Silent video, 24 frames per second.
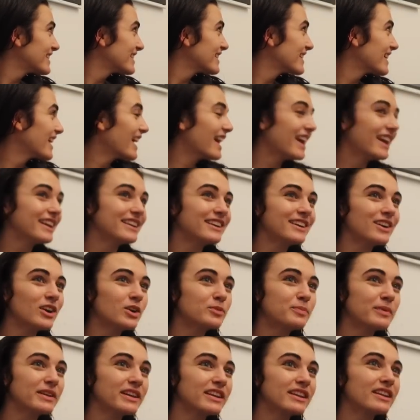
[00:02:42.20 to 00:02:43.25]
Hannah
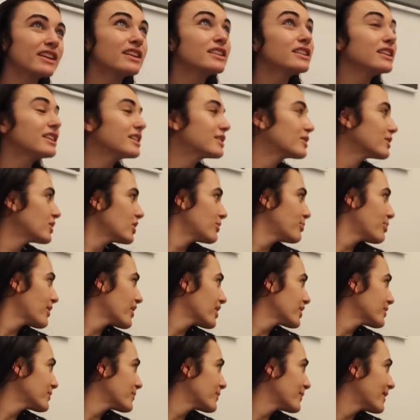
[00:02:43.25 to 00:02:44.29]
opened the literal
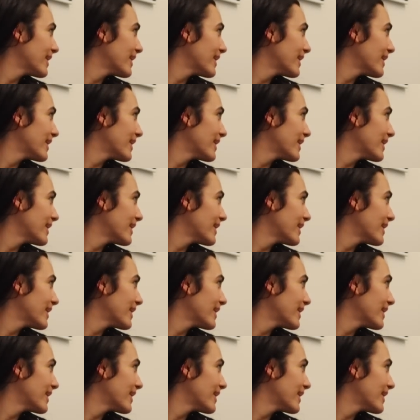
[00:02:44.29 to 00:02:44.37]
apartment.